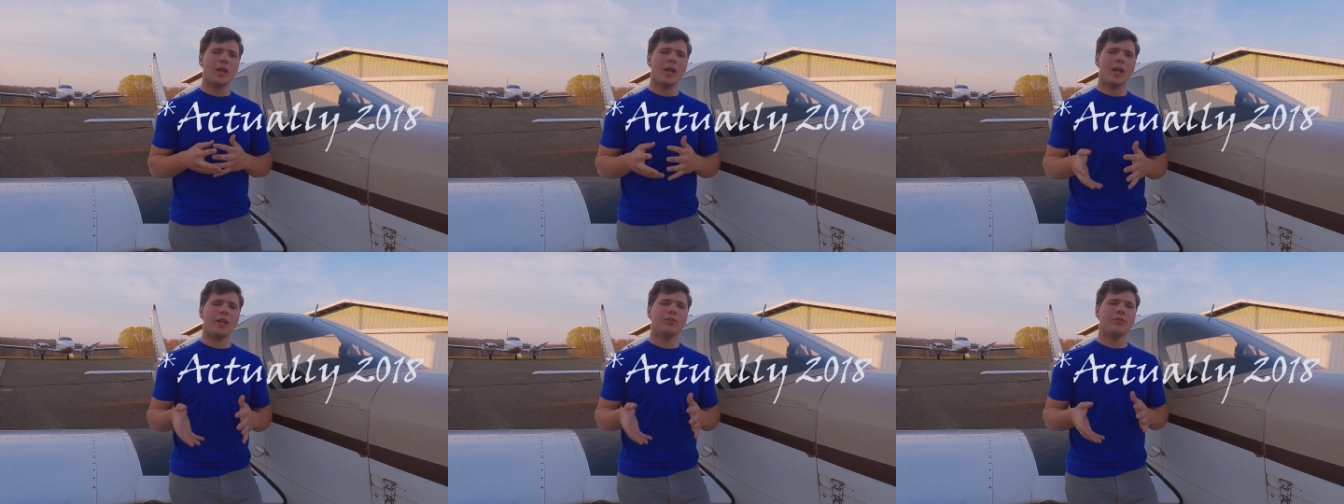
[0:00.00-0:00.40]

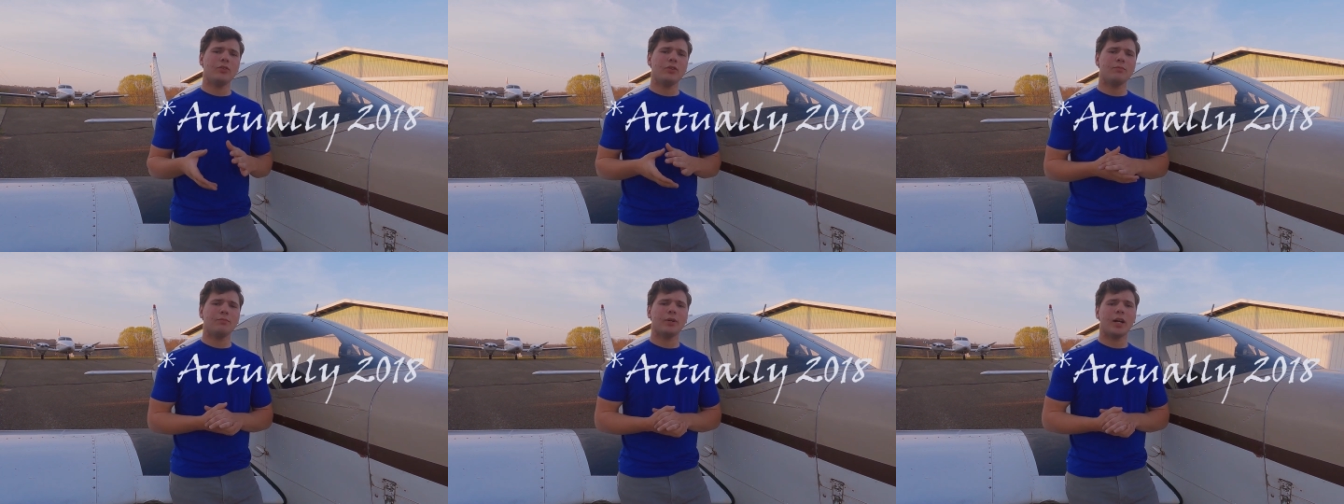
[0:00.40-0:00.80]
A
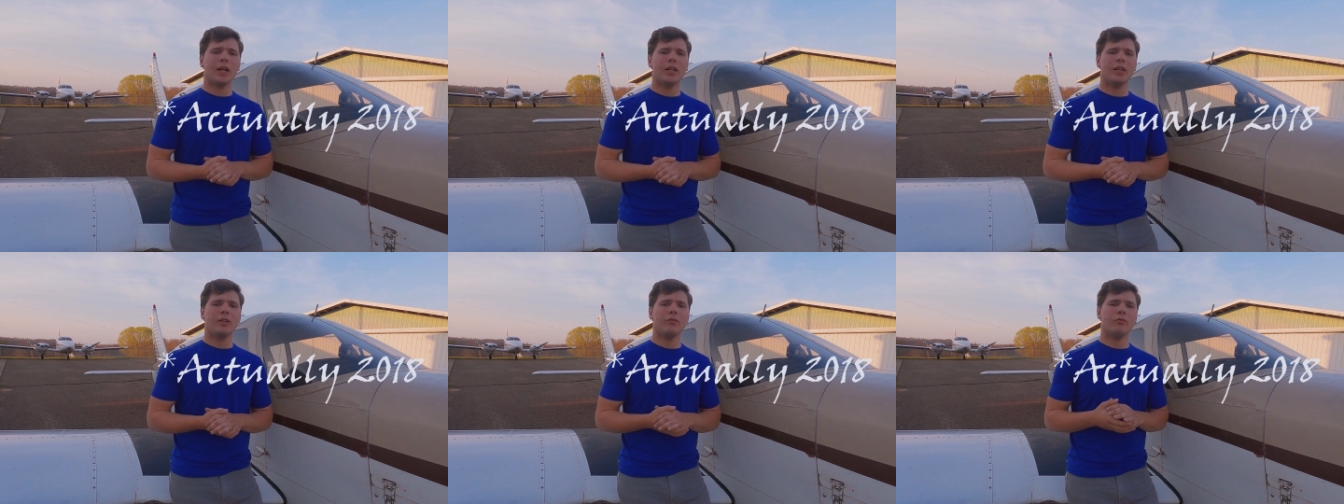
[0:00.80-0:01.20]
student
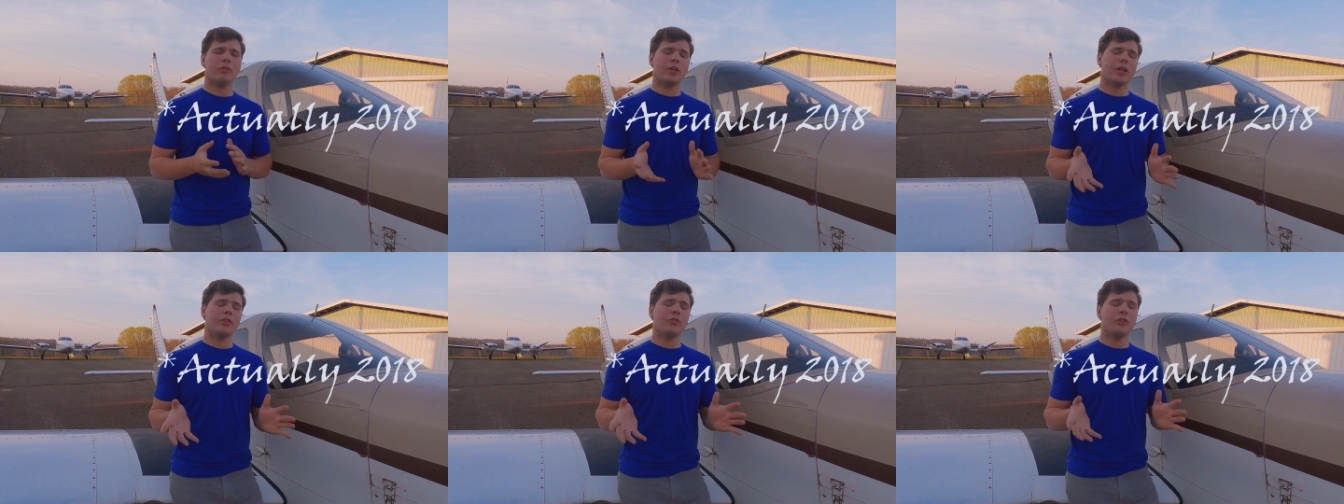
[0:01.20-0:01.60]
pilot, well
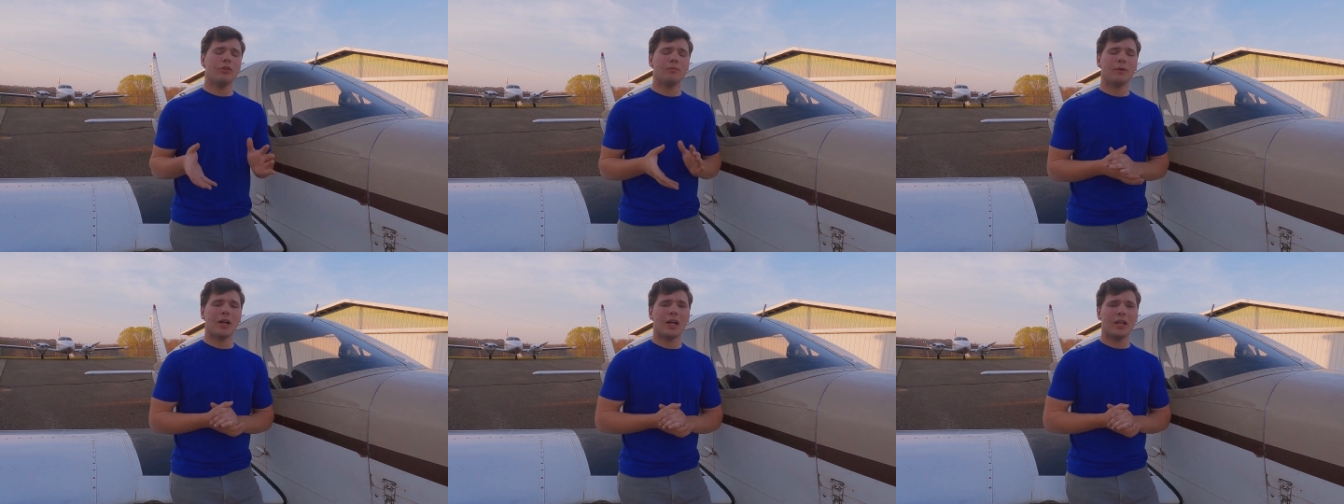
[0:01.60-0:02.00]
not a
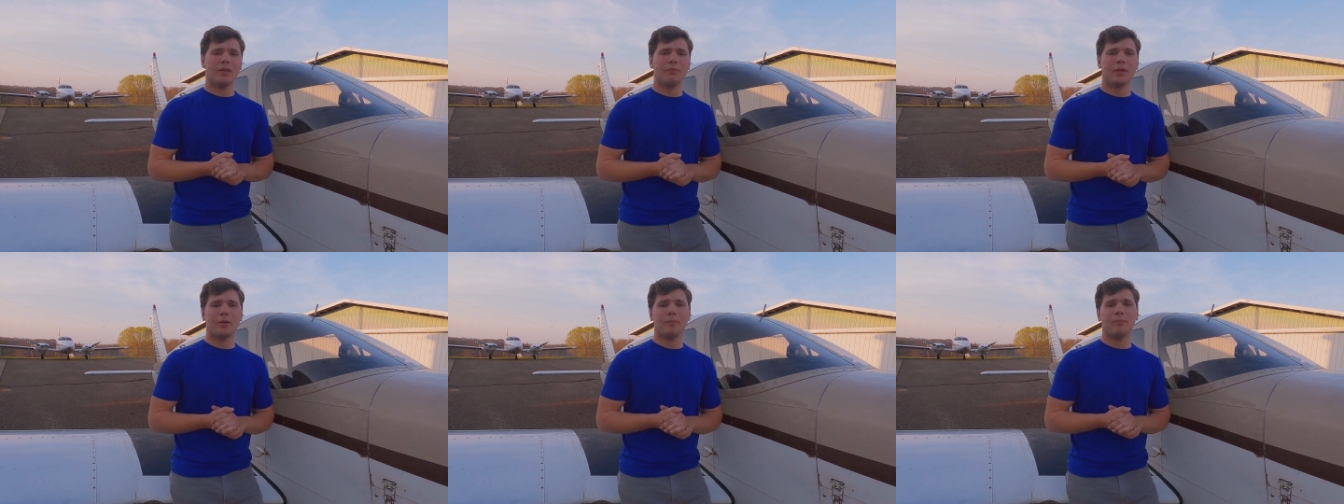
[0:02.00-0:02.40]
student pilot,
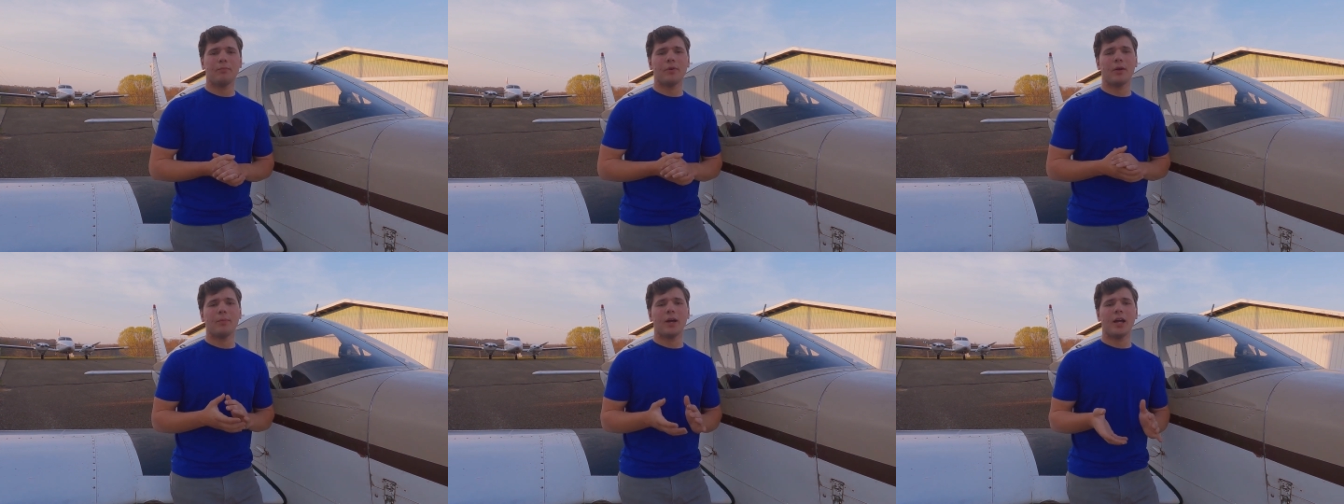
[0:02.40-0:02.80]
but a,
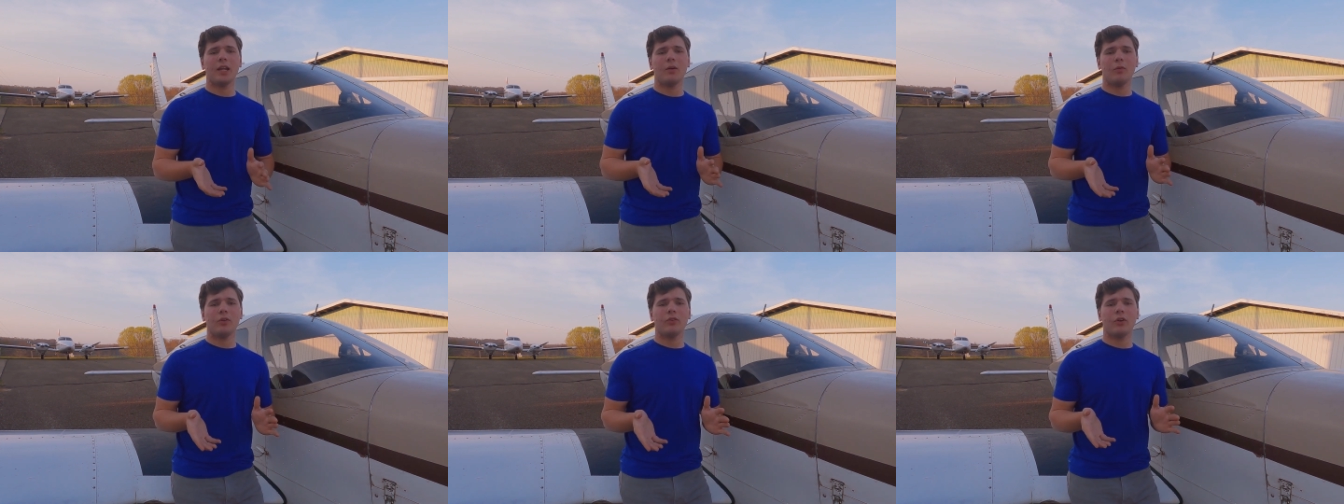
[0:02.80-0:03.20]
a
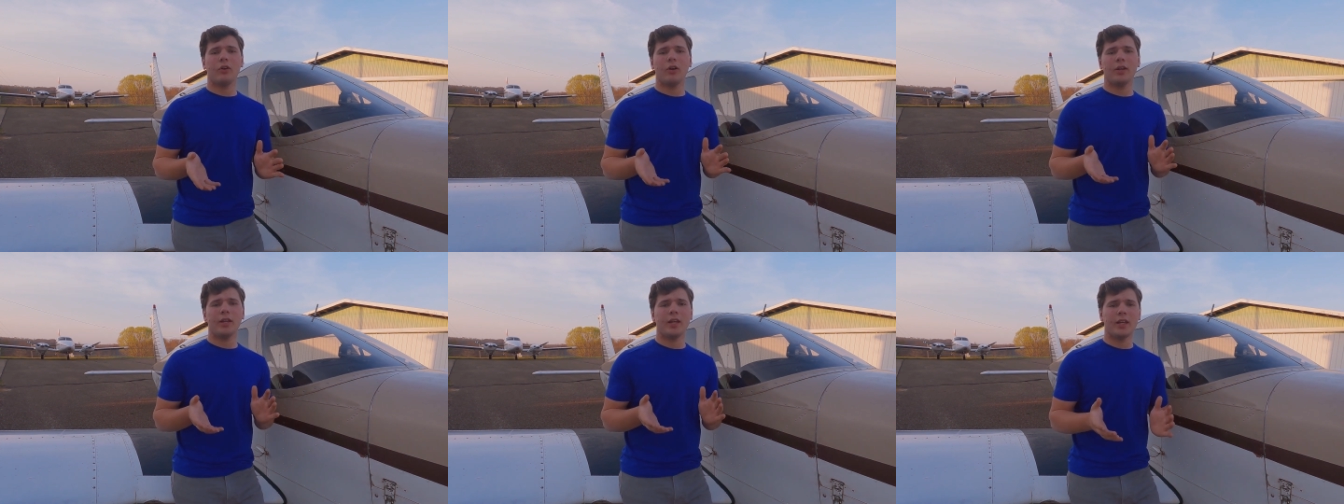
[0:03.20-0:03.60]
pilot was
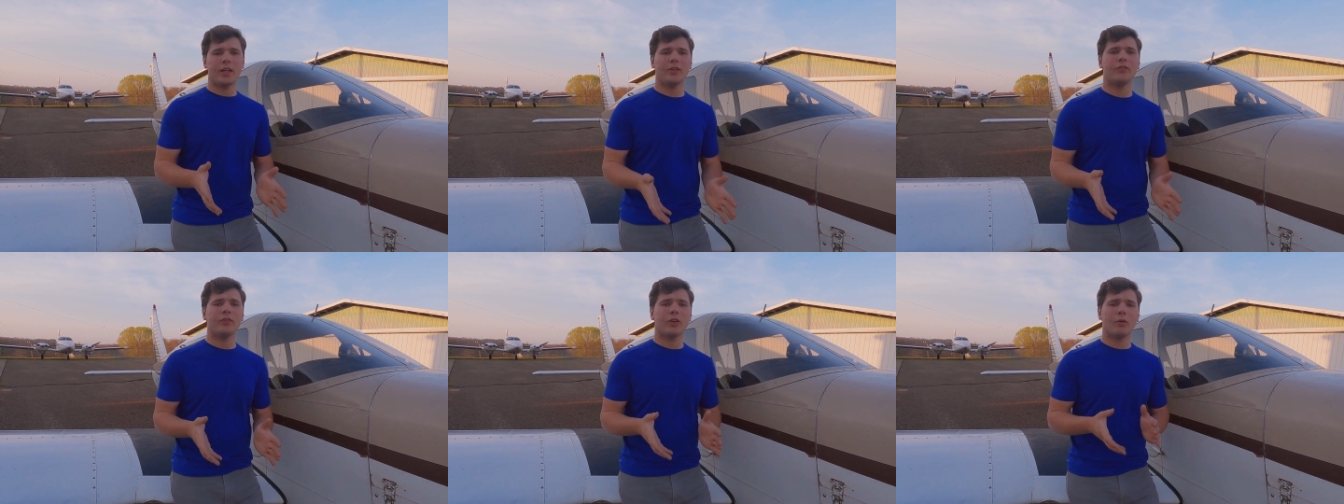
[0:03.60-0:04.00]
on
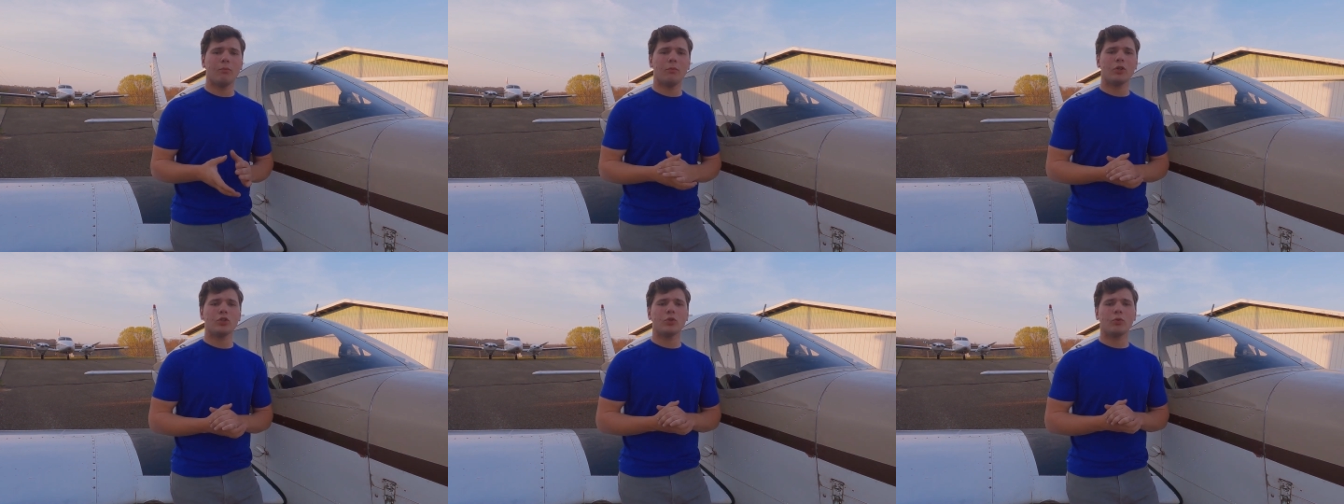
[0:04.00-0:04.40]
his
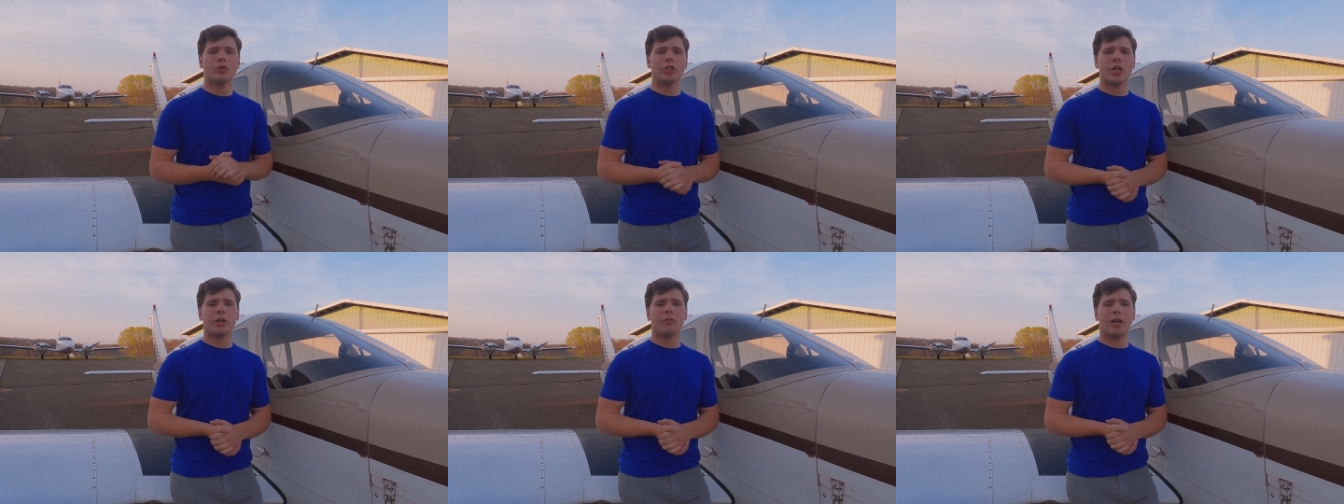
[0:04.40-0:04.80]
commercial
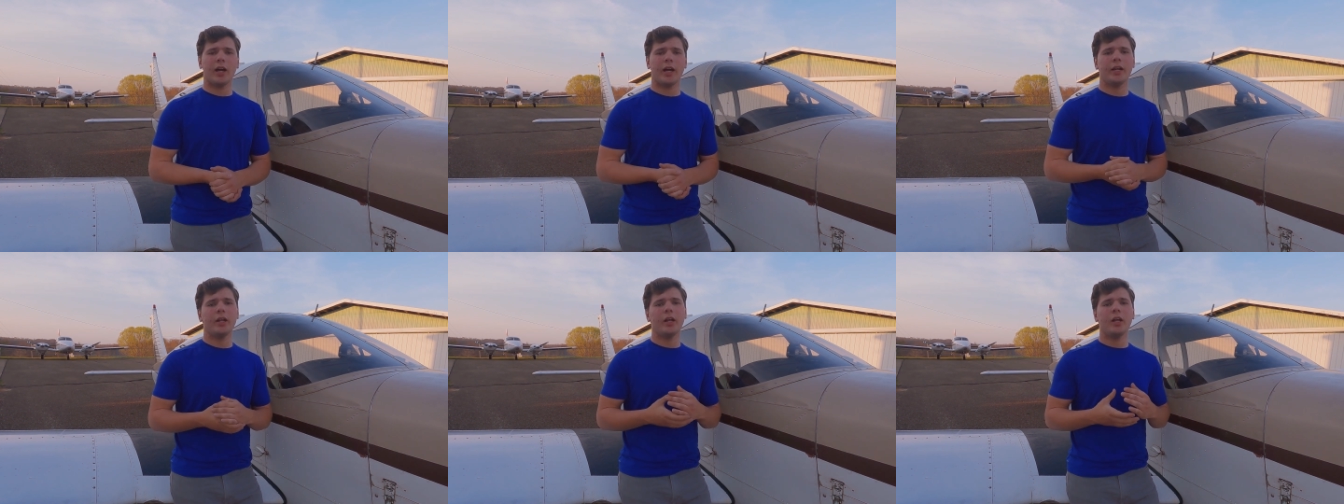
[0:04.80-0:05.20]
check
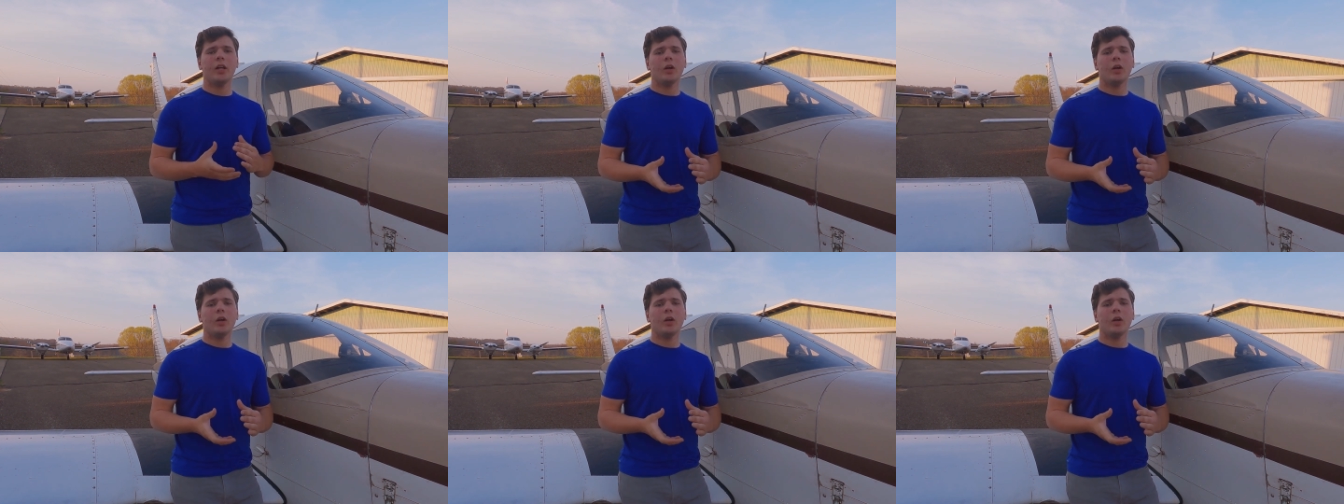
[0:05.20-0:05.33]
ride